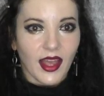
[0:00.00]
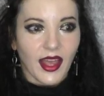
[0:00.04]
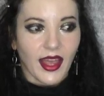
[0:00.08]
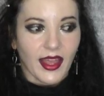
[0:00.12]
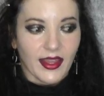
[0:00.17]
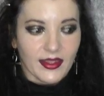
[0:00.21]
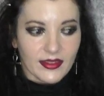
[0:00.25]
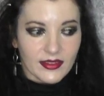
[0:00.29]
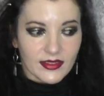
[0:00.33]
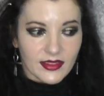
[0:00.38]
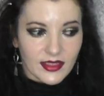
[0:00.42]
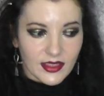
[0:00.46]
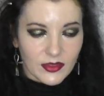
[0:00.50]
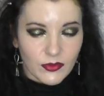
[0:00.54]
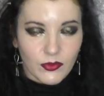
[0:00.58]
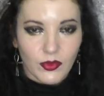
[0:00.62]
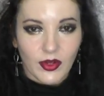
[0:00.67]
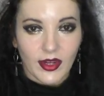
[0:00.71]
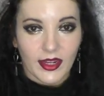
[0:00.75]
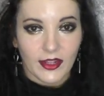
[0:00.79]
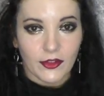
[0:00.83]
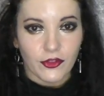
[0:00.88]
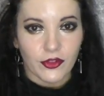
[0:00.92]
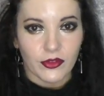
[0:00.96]
and in
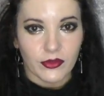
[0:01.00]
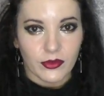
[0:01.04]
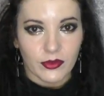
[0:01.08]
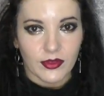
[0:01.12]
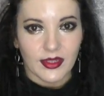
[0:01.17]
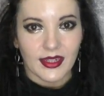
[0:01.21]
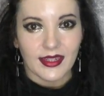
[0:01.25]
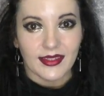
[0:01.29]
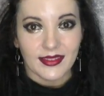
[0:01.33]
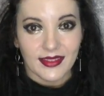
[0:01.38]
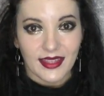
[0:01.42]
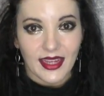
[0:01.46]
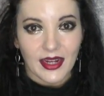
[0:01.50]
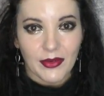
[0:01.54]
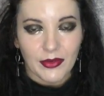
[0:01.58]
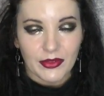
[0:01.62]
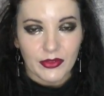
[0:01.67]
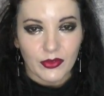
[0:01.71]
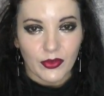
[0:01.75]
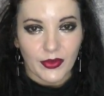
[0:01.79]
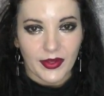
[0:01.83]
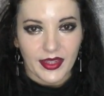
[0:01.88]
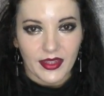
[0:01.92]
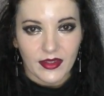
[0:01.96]
relation to their
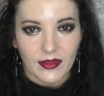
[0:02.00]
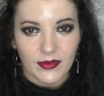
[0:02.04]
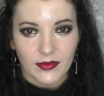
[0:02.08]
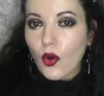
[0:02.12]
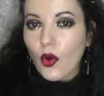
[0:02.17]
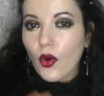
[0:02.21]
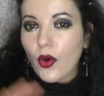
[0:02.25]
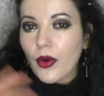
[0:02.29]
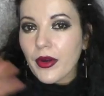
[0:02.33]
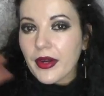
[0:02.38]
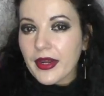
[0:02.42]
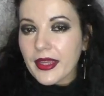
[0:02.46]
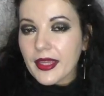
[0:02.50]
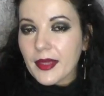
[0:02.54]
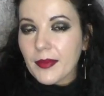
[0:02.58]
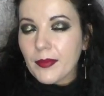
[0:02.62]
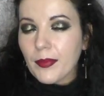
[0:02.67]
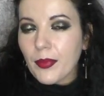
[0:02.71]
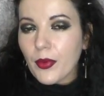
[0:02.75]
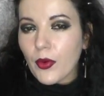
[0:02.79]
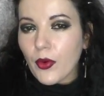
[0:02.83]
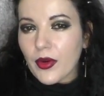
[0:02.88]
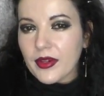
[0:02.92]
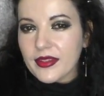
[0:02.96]
territory, or
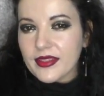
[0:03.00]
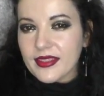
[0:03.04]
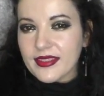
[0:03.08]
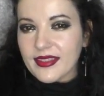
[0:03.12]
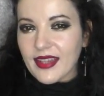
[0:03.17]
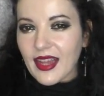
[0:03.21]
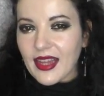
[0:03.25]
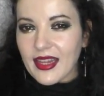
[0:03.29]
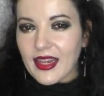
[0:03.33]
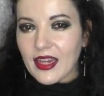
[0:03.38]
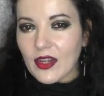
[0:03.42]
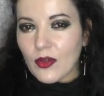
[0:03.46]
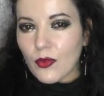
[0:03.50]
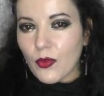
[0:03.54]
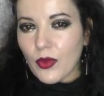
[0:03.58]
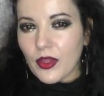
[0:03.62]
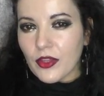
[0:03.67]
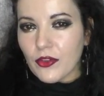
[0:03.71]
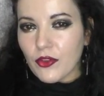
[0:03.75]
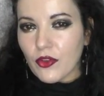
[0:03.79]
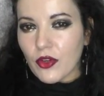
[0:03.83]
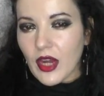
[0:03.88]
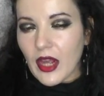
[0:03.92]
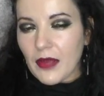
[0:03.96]
import Italian
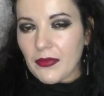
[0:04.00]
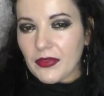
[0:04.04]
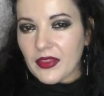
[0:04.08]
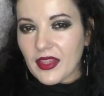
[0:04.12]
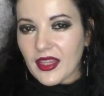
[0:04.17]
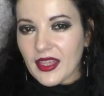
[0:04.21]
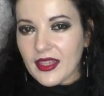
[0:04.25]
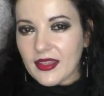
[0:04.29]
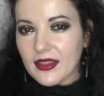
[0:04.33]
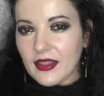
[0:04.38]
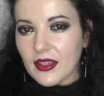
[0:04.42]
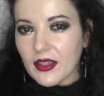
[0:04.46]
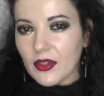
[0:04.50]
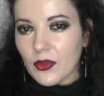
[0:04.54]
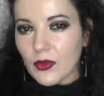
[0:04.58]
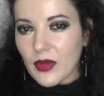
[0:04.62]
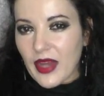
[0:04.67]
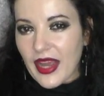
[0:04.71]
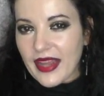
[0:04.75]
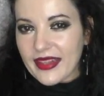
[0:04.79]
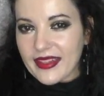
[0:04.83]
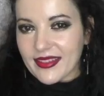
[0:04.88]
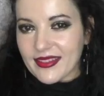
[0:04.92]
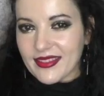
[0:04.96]
witchcraft in the
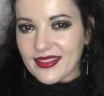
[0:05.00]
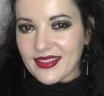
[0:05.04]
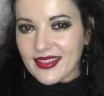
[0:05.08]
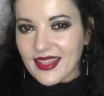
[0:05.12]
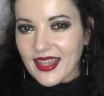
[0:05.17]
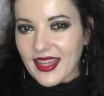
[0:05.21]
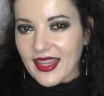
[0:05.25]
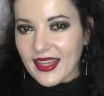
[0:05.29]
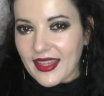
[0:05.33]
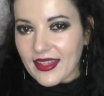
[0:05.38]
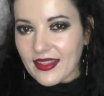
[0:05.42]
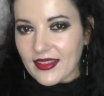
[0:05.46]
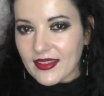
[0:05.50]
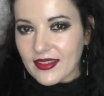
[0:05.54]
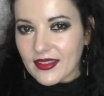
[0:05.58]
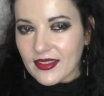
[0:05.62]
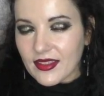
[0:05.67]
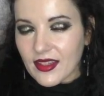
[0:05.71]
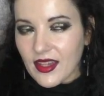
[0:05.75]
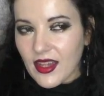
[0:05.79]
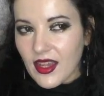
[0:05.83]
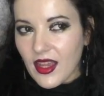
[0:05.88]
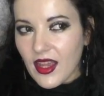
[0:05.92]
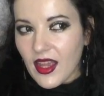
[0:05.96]
United
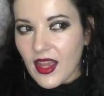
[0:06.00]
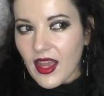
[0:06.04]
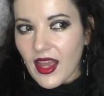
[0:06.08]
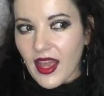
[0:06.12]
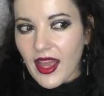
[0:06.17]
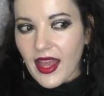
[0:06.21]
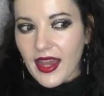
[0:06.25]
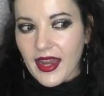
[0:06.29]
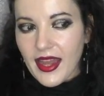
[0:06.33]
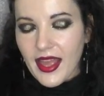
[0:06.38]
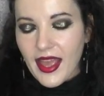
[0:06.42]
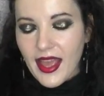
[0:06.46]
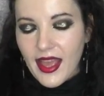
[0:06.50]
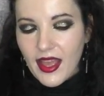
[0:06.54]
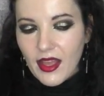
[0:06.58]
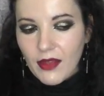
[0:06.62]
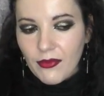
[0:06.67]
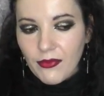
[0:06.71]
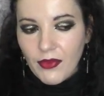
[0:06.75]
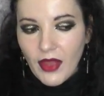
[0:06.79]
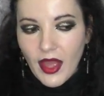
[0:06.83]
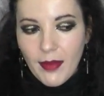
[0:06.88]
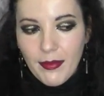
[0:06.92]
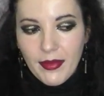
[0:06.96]
States and
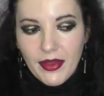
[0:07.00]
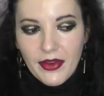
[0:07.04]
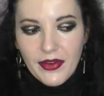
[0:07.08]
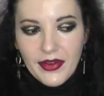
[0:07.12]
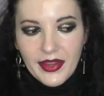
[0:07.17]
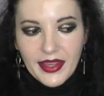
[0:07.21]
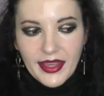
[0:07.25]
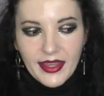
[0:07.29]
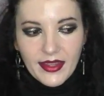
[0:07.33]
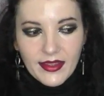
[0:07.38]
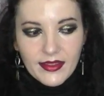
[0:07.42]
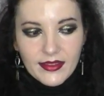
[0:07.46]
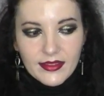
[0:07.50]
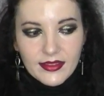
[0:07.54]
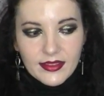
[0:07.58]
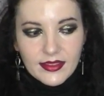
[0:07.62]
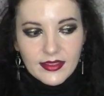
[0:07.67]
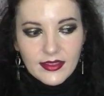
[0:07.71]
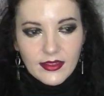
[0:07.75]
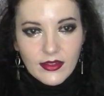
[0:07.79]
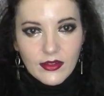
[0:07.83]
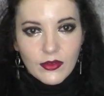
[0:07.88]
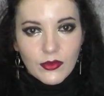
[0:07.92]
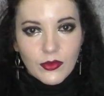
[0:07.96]
have
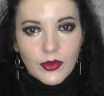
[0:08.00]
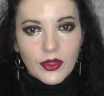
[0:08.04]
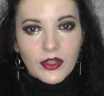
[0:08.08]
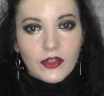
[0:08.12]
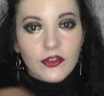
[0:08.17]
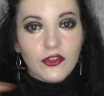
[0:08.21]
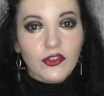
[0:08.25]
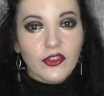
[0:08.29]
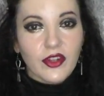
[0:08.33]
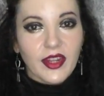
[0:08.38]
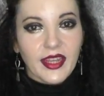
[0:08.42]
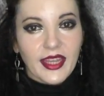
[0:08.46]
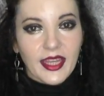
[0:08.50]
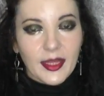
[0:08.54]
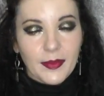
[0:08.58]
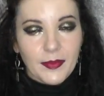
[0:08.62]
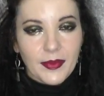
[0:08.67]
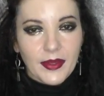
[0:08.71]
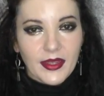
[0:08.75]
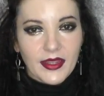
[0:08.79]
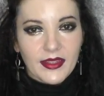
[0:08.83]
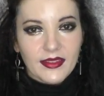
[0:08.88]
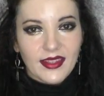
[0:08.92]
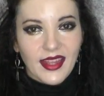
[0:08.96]
Americans reshape
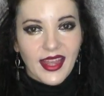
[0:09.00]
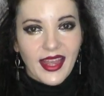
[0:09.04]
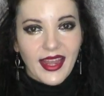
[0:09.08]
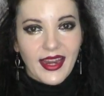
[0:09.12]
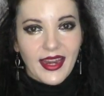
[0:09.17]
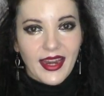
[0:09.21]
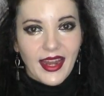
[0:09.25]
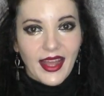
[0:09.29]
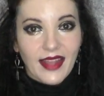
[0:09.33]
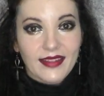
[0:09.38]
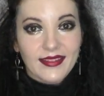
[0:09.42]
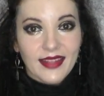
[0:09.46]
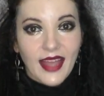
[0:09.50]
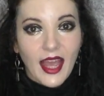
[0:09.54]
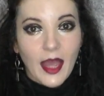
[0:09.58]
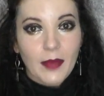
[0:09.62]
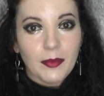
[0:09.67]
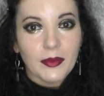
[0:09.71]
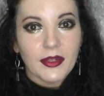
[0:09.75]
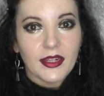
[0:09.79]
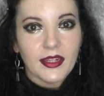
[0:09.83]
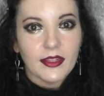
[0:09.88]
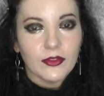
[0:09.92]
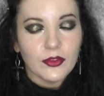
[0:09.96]
it and
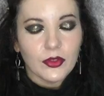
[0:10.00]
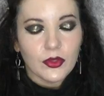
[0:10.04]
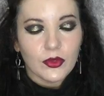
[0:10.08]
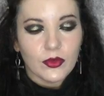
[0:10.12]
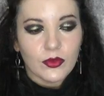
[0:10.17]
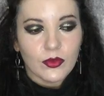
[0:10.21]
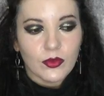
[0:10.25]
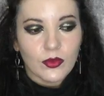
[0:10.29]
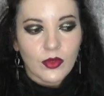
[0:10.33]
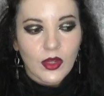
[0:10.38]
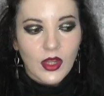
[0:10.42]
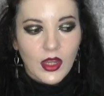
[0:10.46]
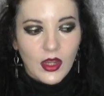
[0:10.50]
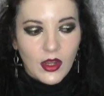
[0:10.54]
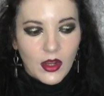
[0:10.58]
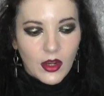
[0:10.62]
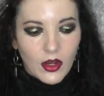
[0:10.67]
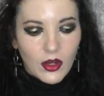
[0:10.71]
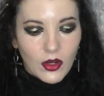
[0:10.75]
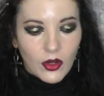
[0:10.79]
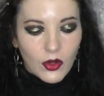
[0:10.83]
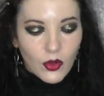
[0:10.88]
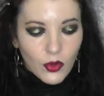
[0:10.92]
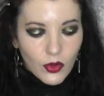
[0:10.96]
adapt it to
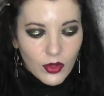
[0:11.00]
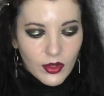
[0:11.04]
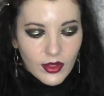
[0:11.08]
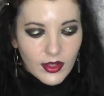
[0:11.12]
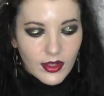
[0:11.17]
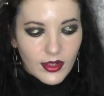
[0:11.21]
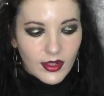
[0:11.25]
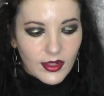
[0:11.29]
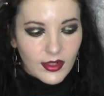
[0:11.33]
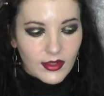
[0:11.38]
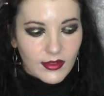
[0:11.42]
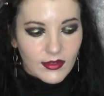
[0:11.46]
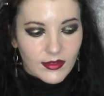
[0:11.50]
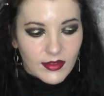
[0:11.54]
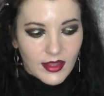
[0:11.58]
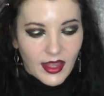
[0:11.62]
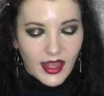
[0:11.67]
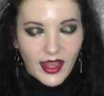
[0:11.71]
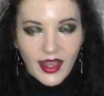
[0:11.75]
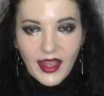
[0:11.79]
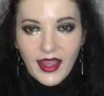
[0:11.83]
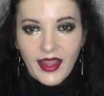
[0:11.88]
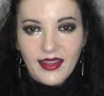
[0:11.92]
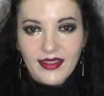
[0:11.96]
local
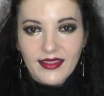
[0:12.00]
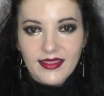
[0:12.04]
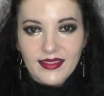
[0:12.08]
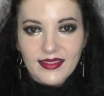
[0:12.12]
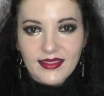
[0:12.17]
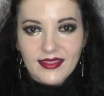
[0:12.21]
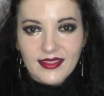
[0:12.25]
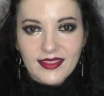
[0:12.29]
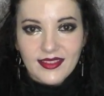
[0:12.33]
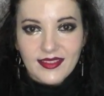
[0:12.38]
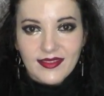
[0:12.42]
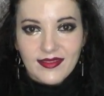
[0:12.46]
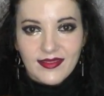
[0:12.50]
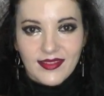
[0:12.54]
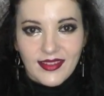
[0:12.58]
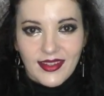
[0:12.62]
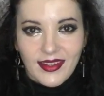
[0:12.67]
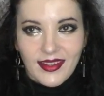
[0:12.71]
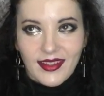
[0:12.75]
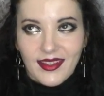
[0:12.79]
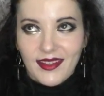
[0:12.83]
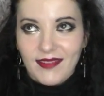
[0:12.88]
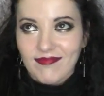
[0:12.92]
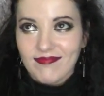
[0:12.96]
and
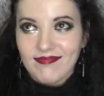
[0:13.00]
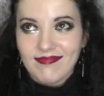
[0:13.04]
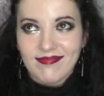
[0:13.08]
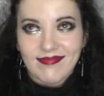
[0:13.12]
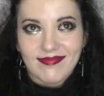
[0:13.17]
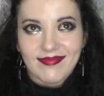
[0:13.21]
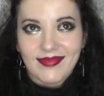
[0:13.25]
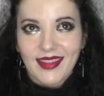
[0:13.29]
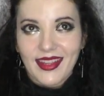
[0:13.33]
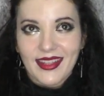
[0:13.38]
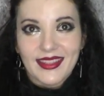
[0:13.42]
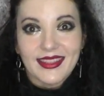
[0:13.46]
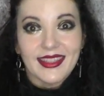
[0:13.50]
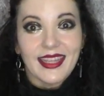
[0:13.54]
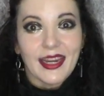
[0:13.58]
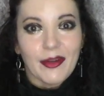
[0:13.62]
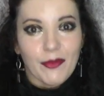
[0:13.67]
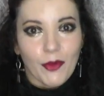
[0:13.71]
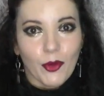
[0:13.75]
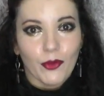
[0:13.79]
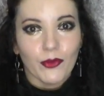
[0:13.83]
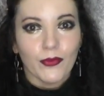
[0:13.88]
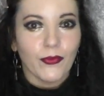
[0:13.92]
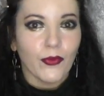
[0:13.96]
um, their
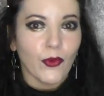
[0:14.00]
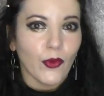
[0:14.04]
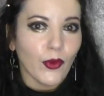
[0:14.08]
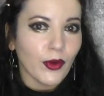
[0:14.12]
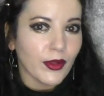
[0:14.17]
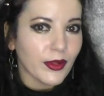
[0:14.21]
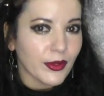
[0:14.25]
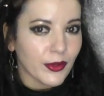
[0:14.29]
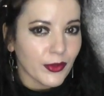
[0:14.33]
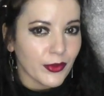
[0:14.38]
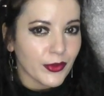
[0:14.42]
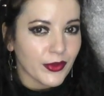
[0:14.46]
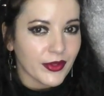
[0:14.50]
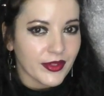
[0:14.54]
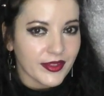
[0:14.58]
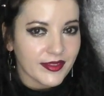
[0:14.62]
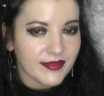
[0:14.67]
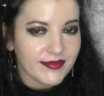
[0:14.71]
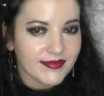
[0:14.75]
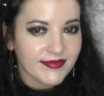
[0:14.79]
own folklore.